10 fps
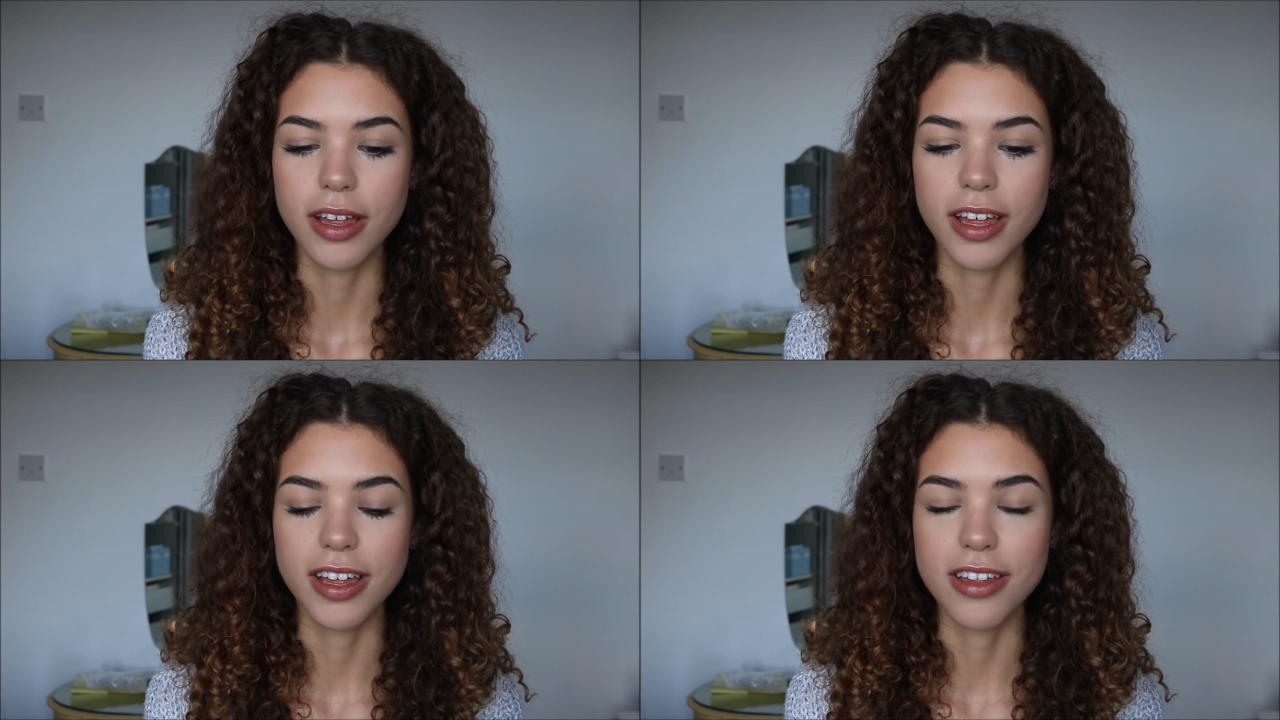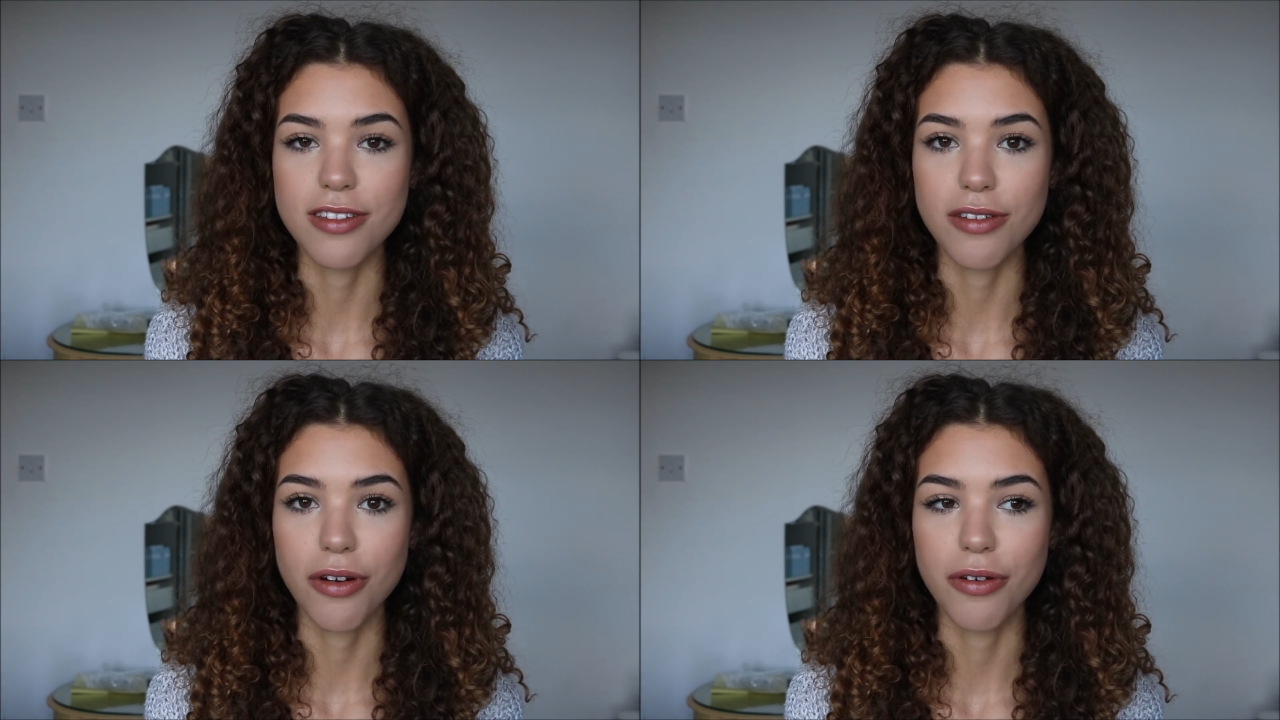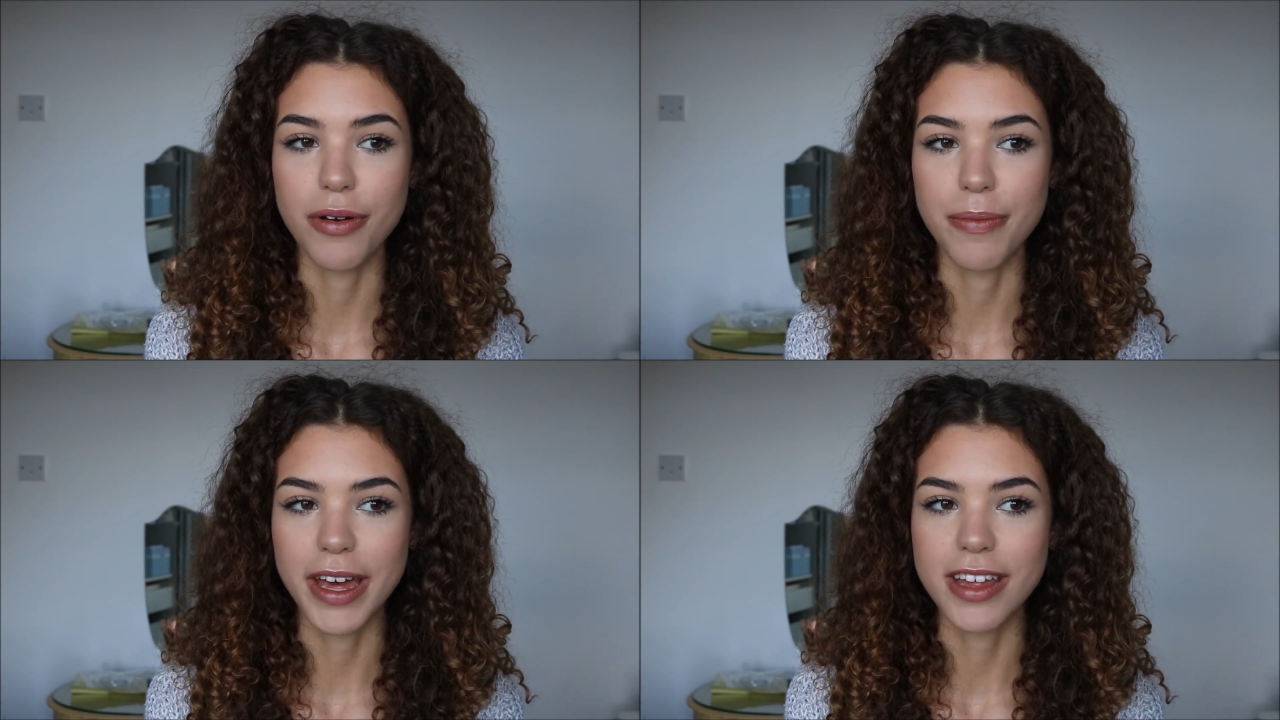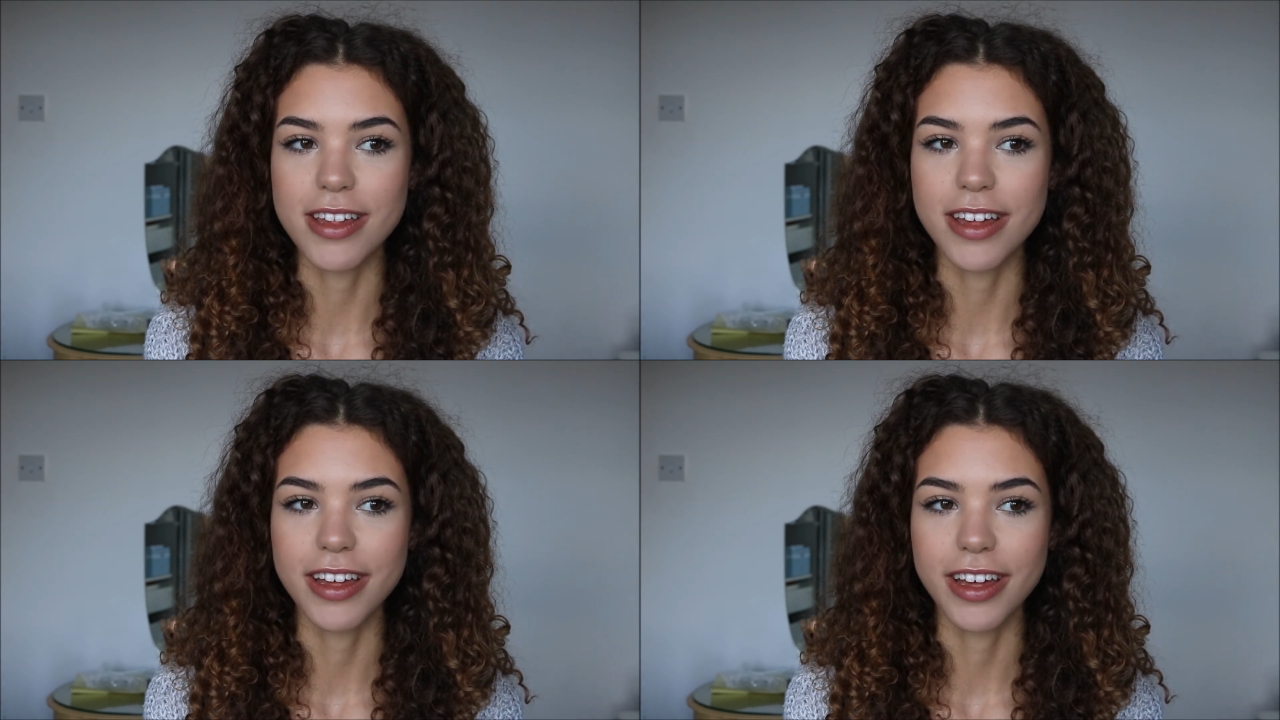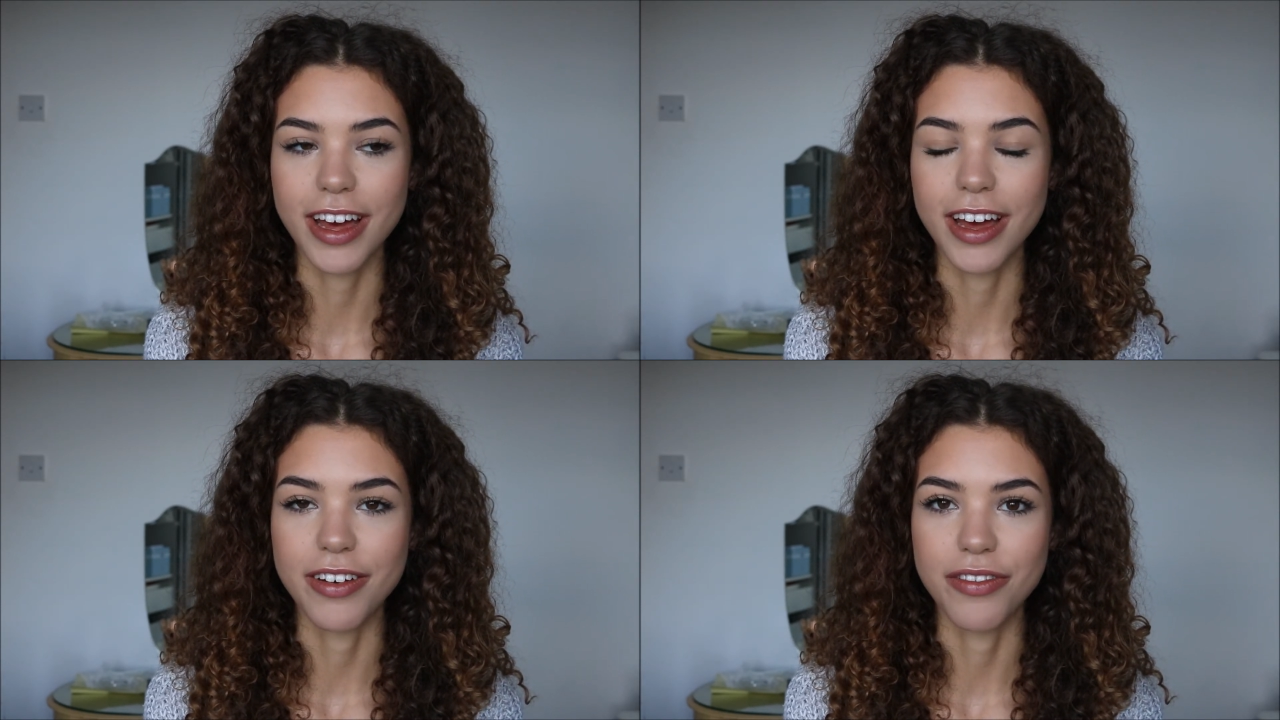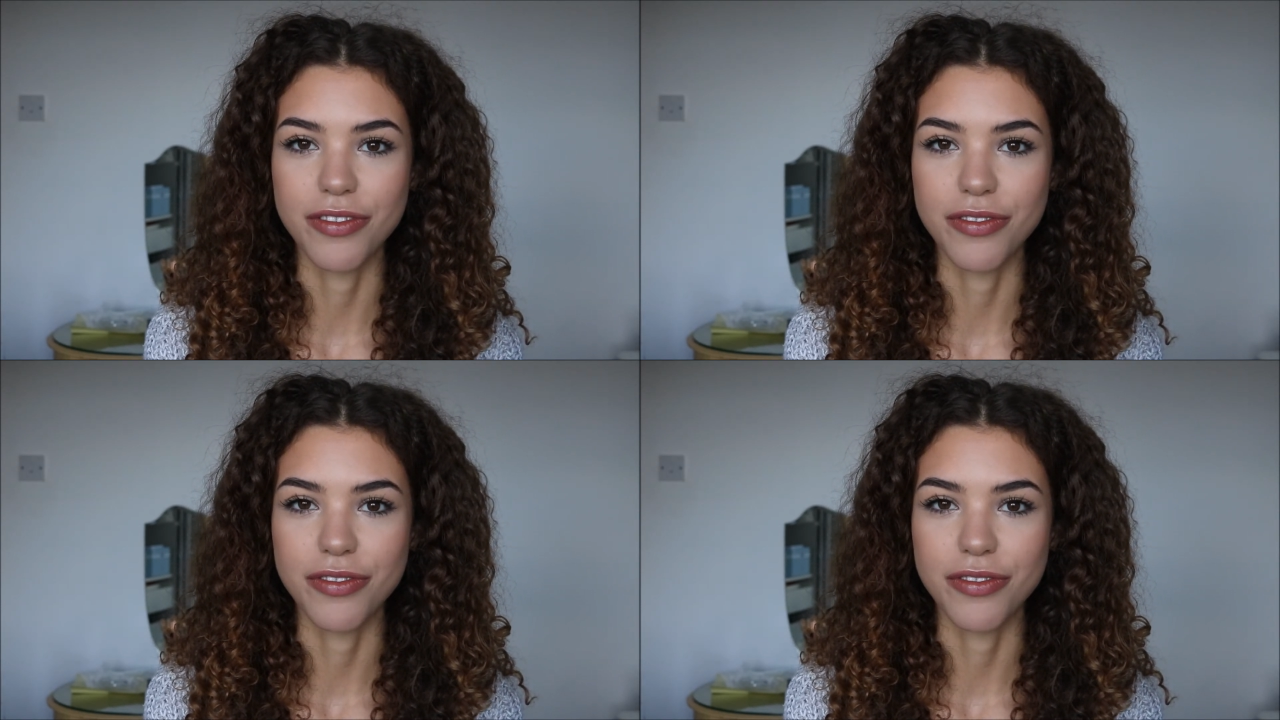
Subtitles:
it is so amazing and